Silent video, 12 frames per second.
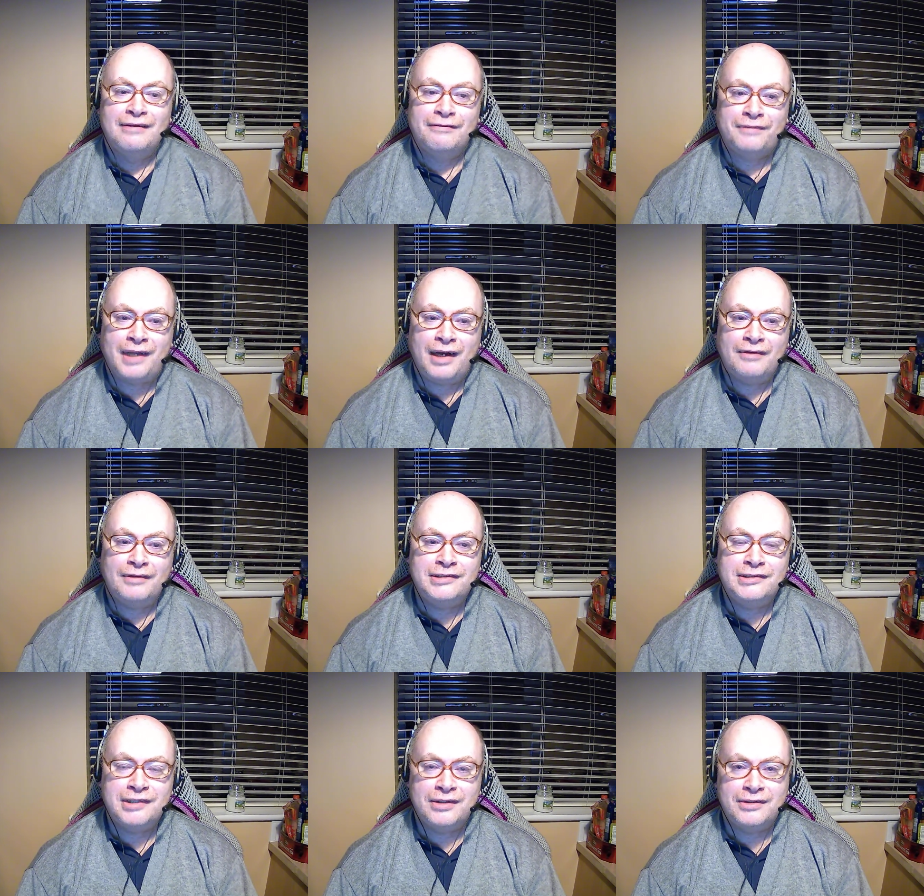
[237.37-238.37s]

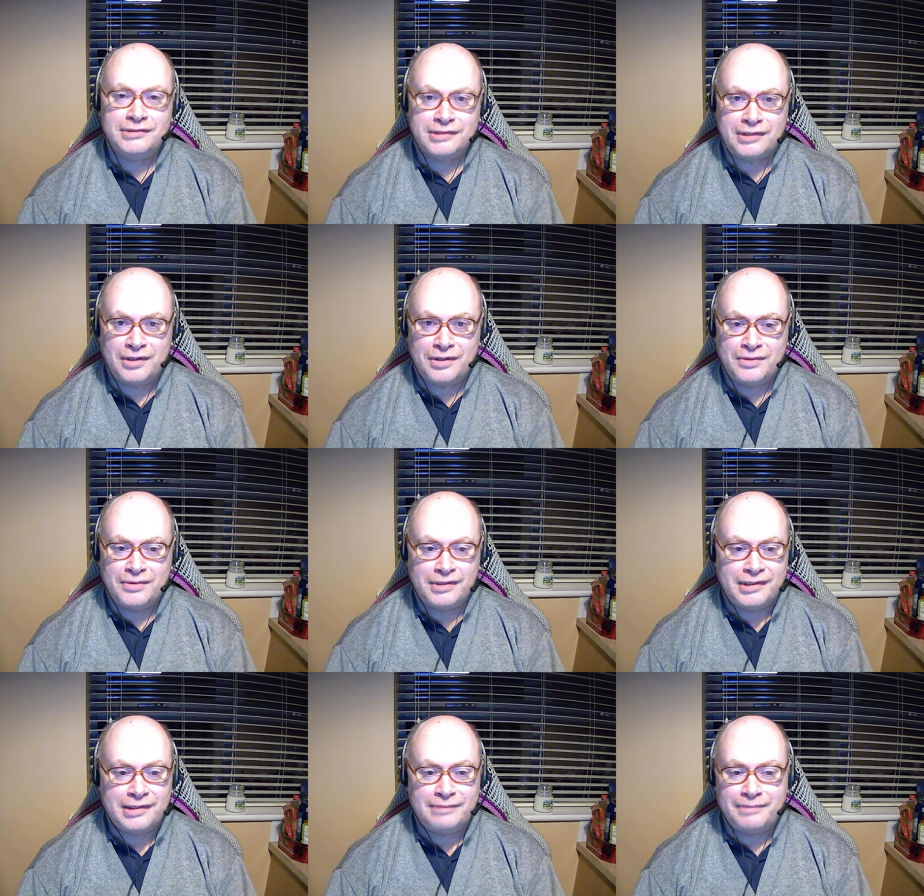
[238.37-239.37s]
Flowers doze low
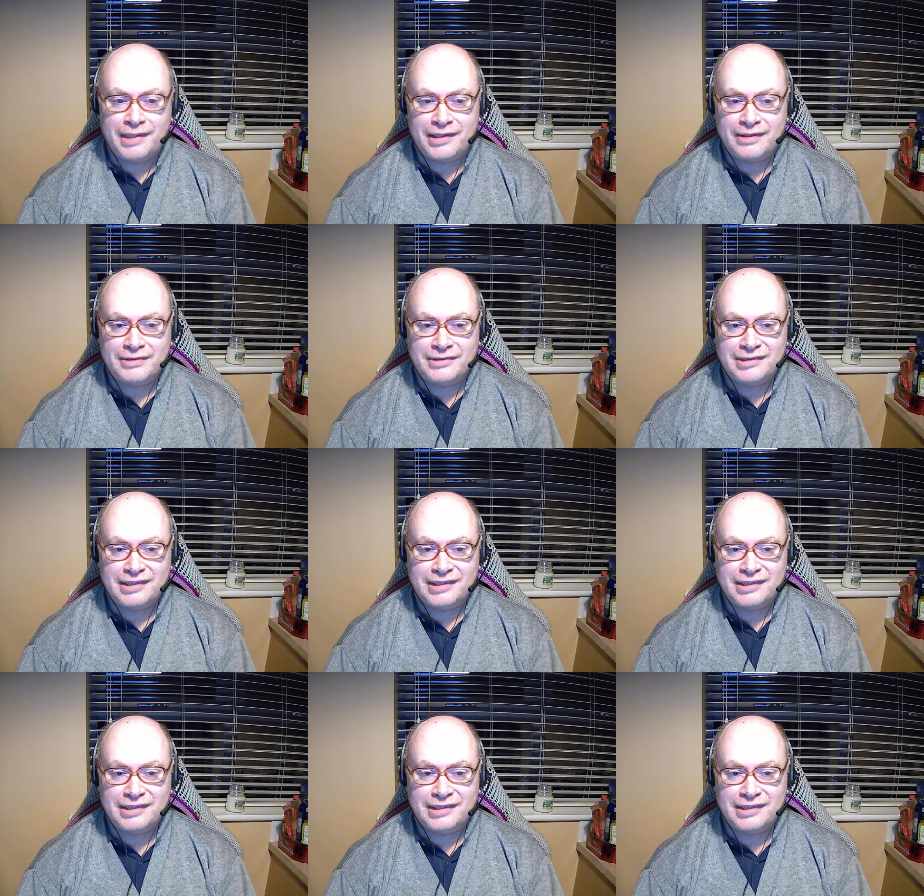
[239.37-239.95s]
in the meadows